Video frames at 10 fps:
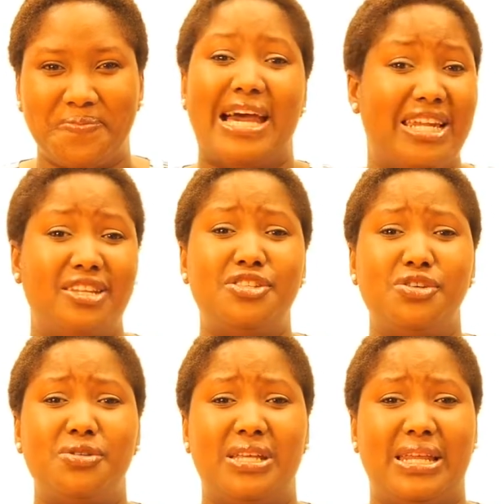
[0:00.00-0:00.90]
Another
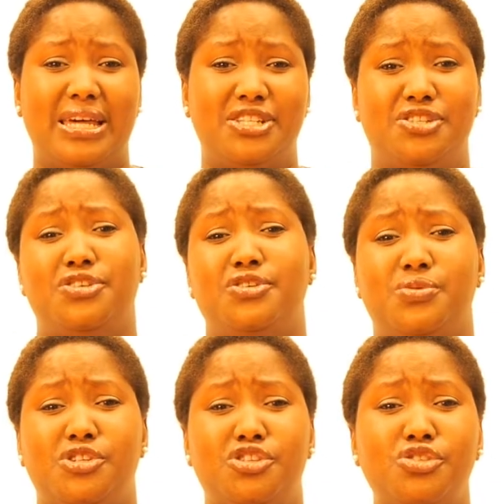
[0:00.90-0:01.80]
tool that I like to use,
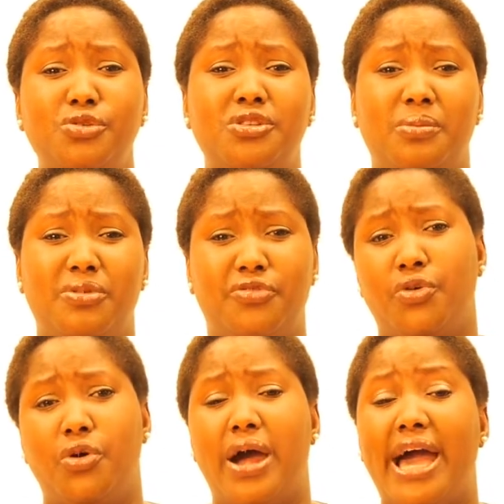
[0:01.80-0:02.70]
which is tool number
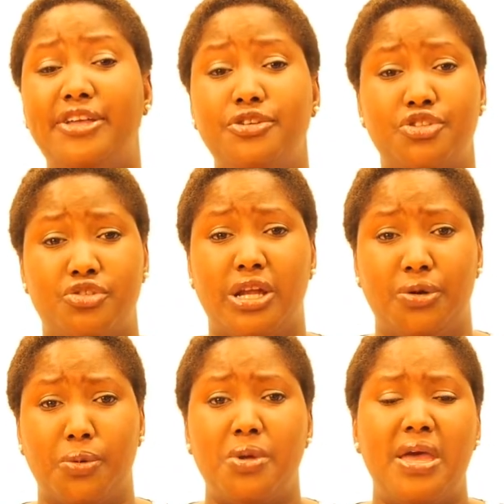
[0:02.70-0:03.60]
4, I use
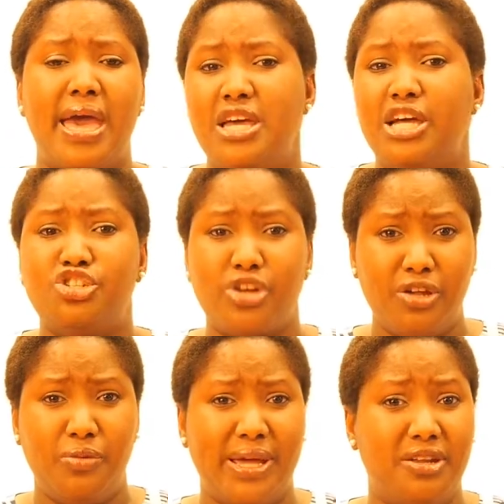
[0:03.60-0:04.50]
Trello.
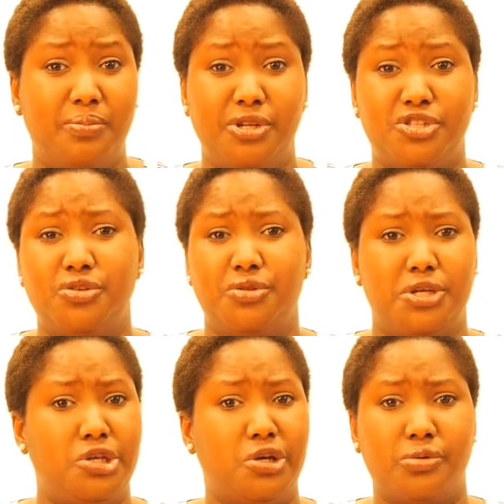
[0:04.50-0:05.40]
Trello might not be a tool
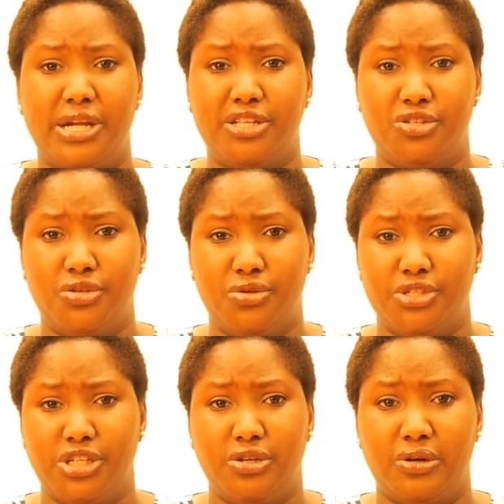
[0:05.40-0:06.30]
that you're ready to
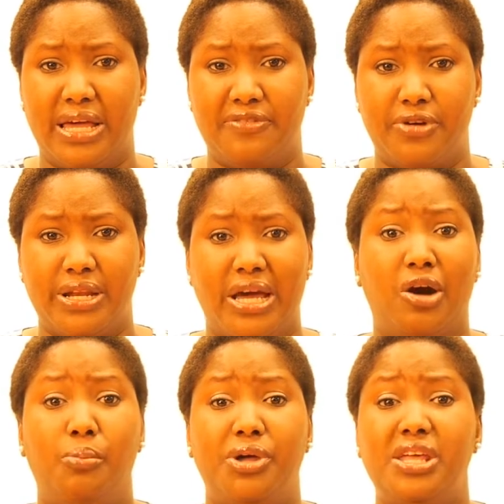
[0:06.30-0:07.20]
use in your life right
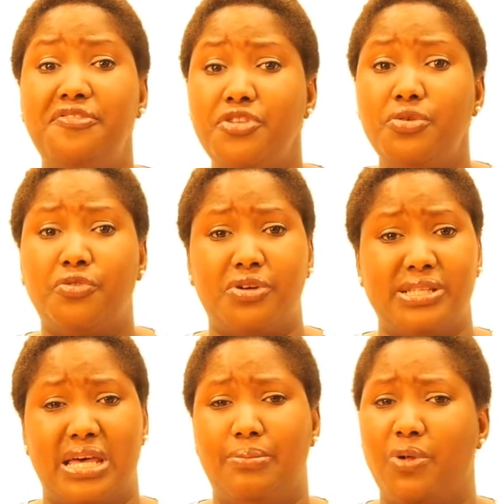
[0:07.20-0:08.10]
now, but if you, for
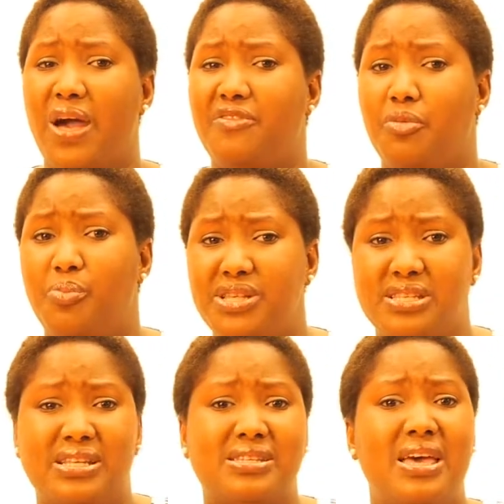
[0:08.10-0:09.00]
example, have a
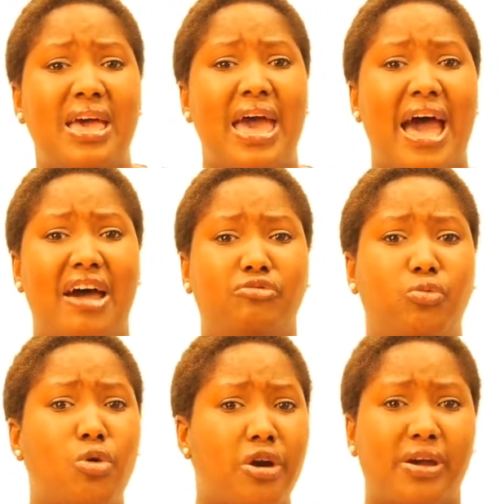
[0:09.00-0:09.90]
business, have
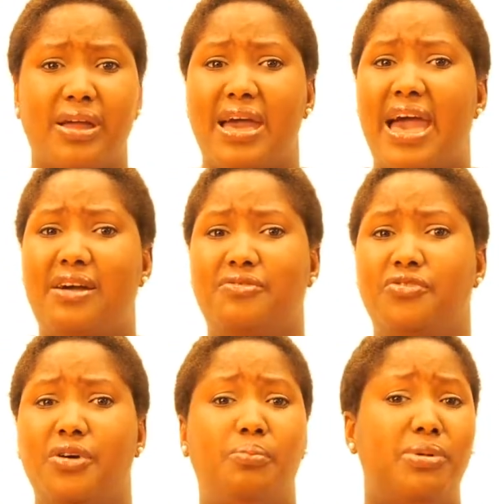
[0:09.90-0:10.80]
work, have
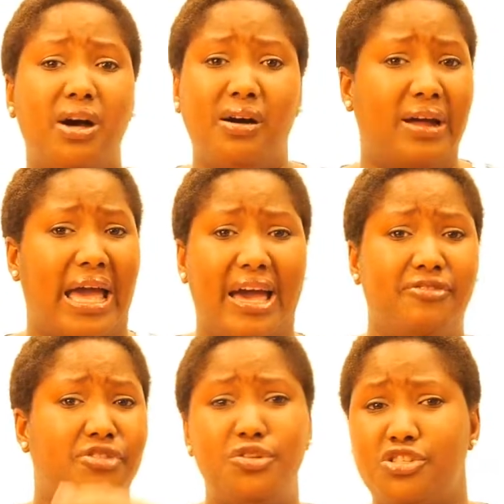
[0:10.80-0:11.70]
a blog, have
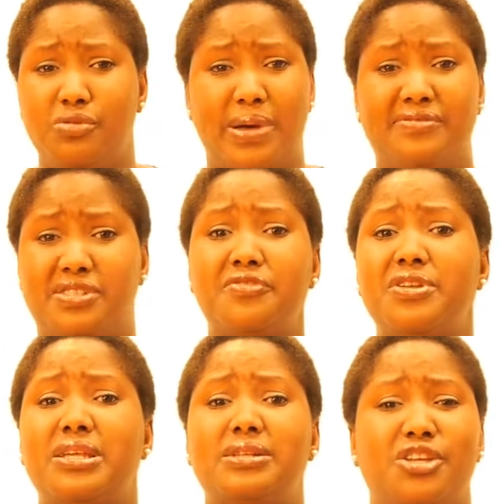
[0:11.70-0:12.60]
YouTube, have
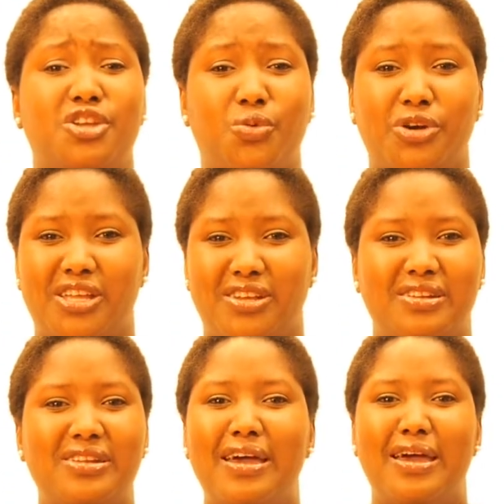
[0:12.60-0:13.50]
different things that you're working
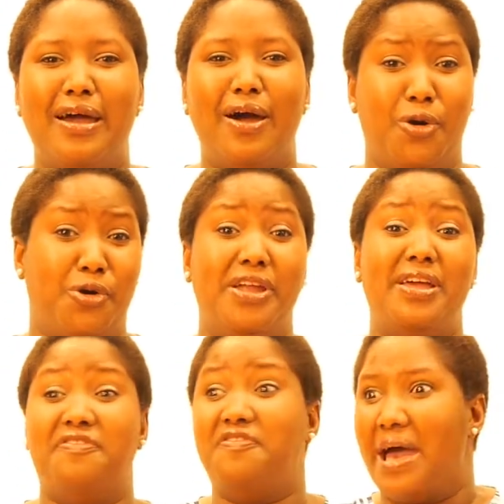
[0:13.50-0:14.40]
on, or
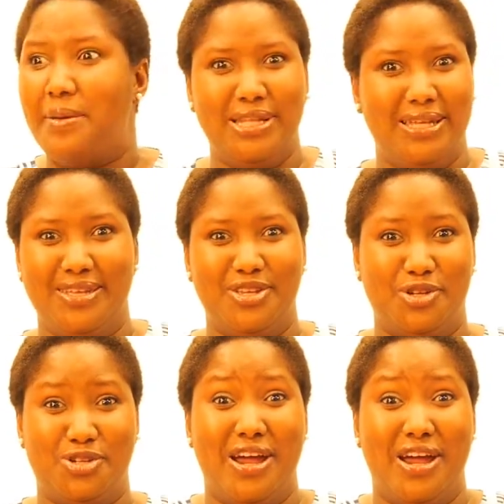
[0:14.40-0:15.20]
a family,